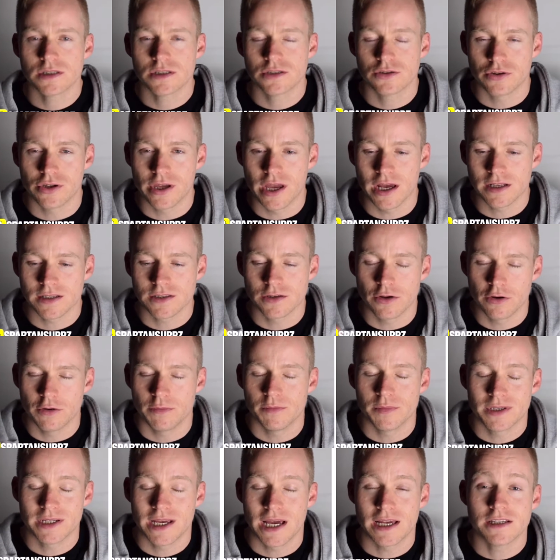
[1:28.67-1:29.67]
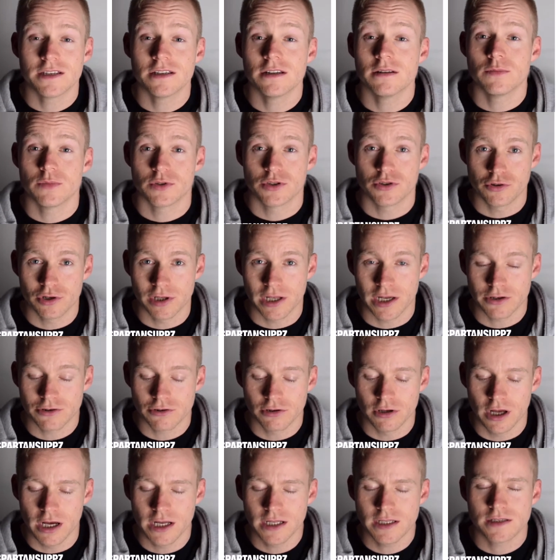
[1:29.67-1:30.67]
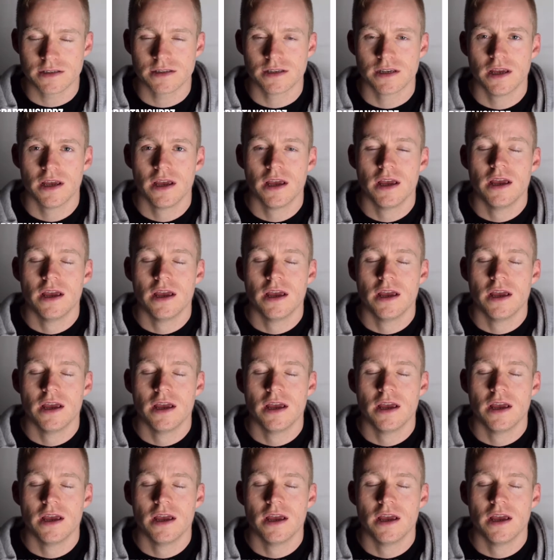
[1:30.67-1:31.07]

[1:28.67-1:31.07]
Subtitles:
to get sodium and potassium, which are electrolytes,